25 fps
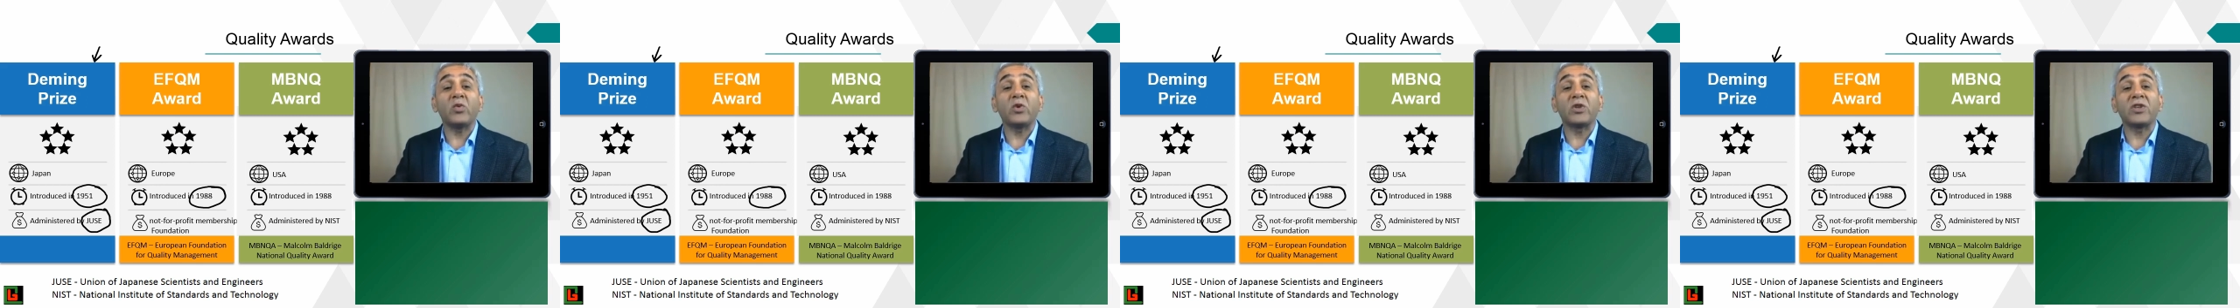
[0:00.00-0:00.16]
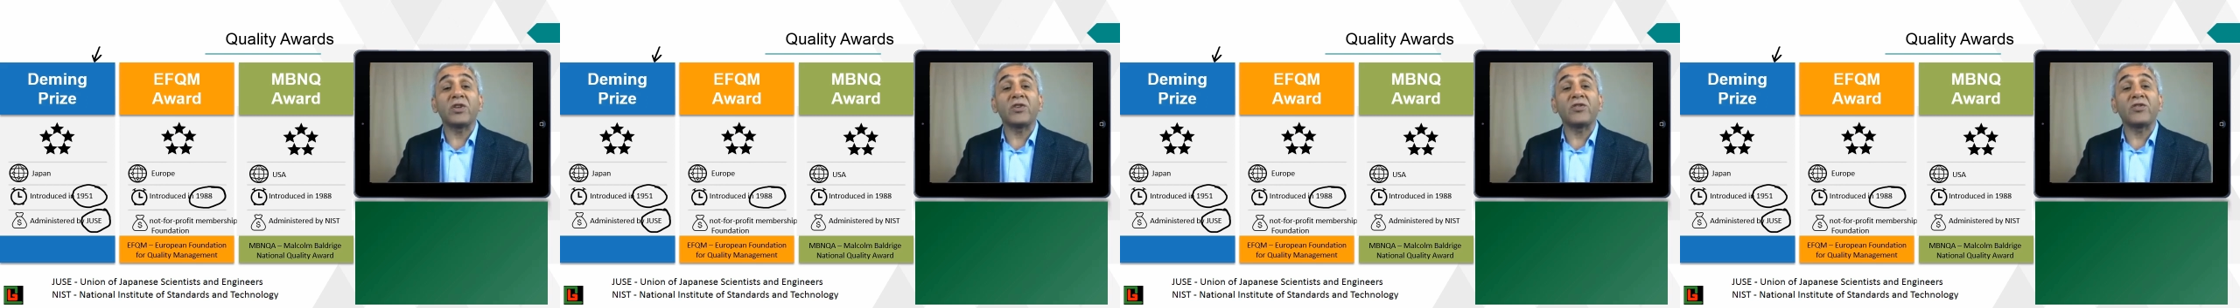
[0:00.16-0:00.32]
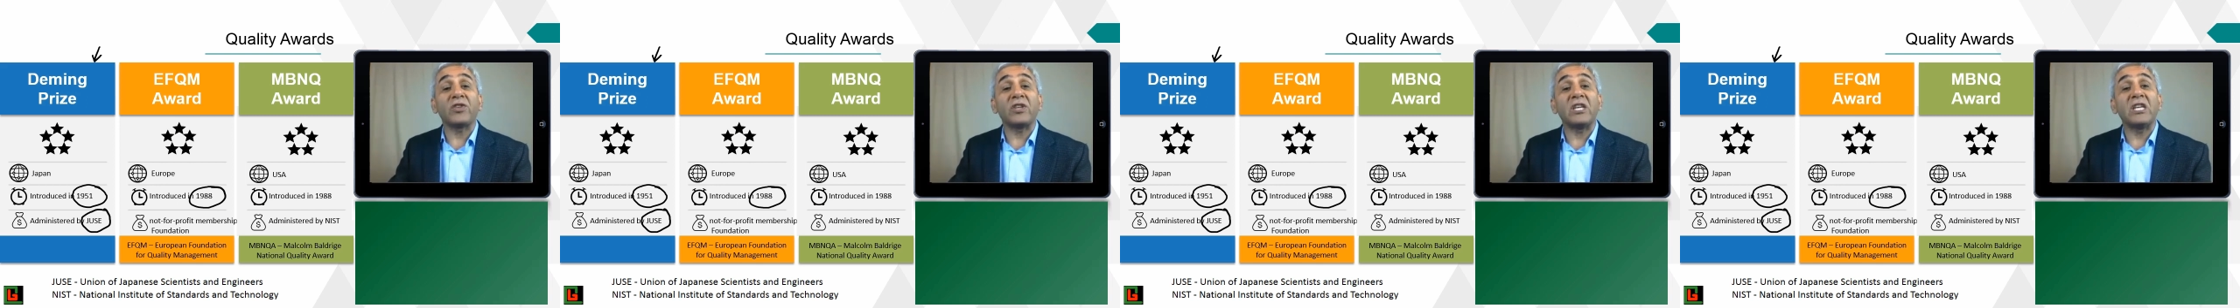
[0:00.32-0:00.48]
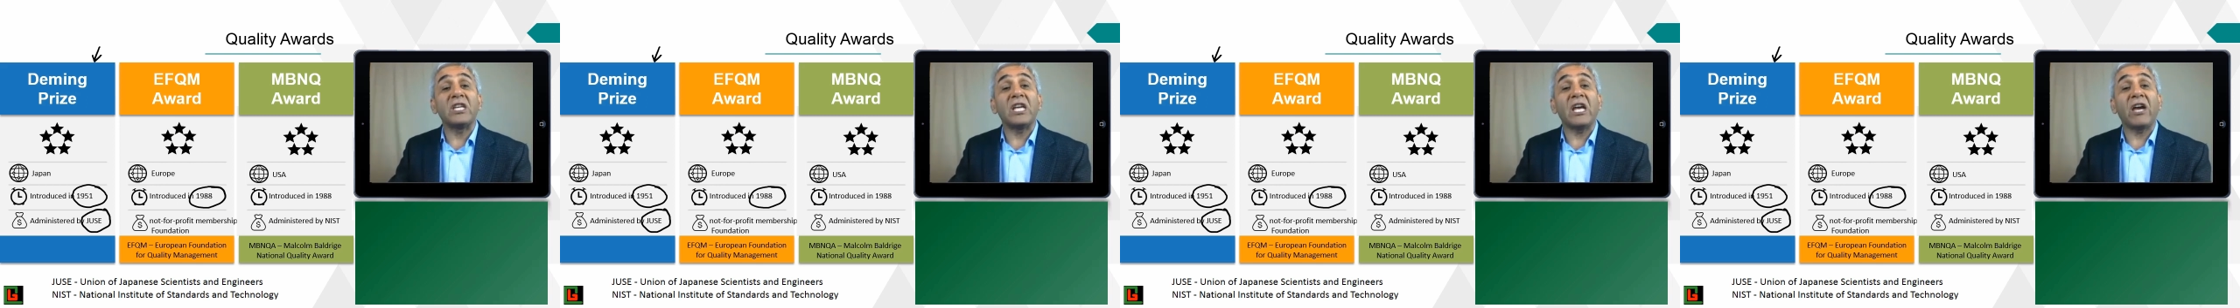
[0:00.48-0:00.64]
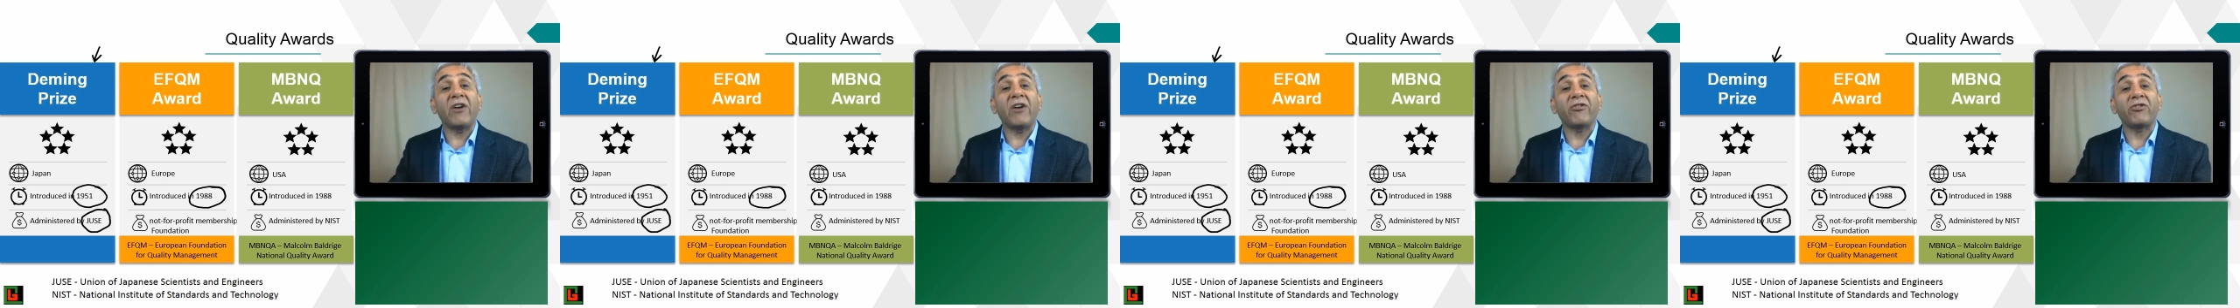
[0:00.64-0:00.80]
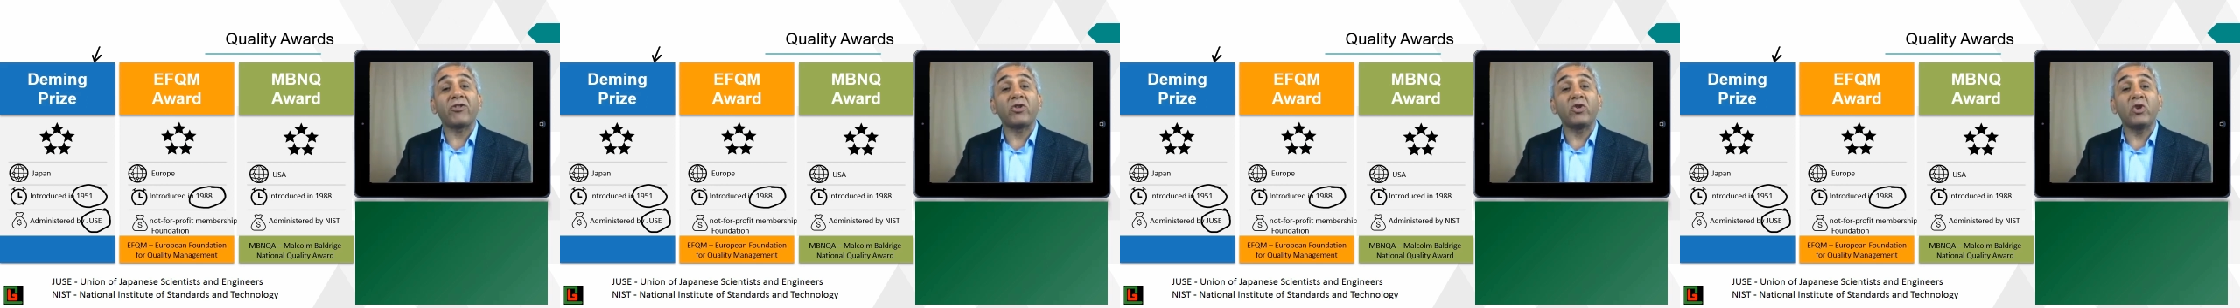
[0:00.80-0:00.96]
which is
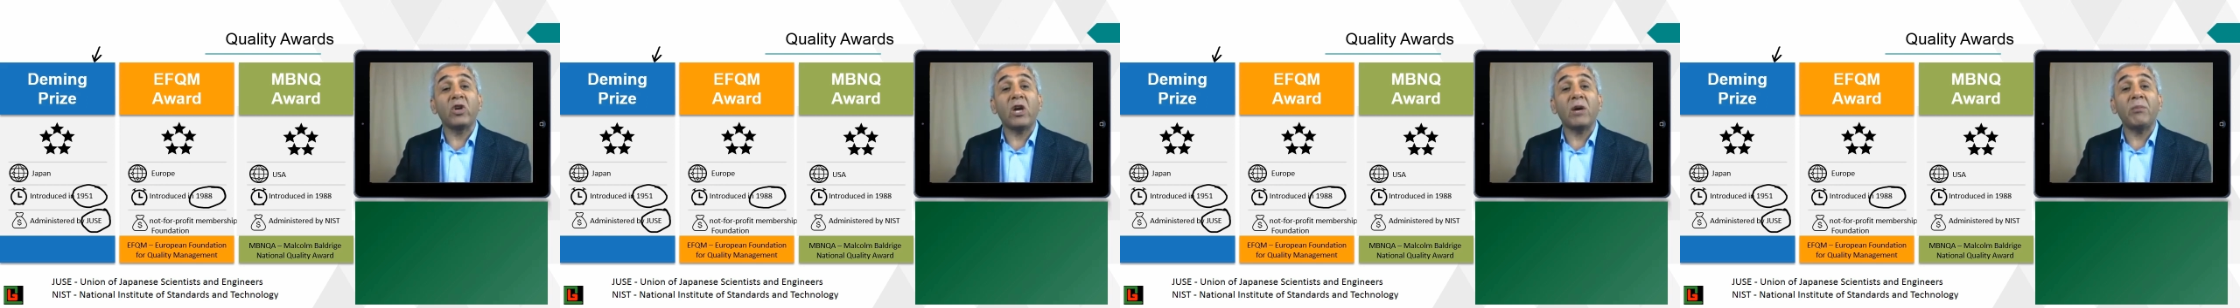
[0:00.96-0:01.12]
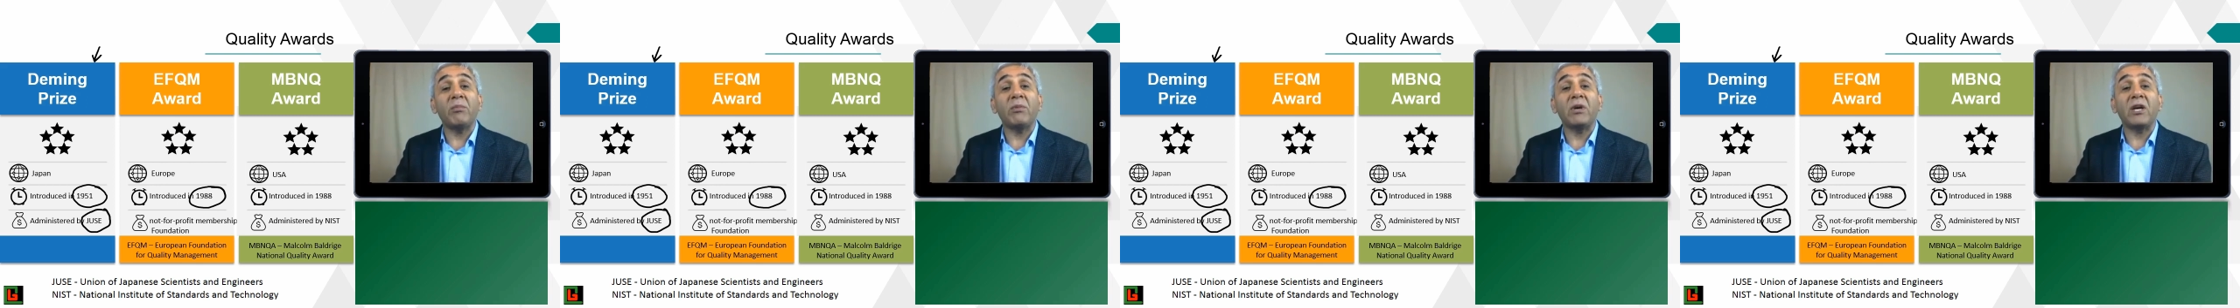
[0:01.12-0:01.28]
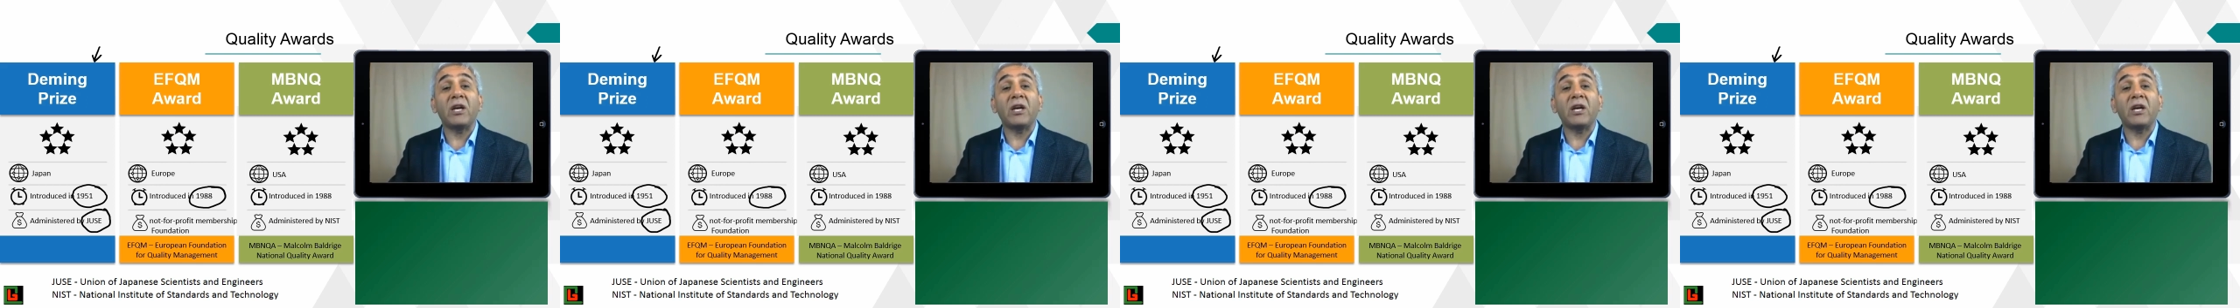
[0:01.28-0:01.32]
EFQM,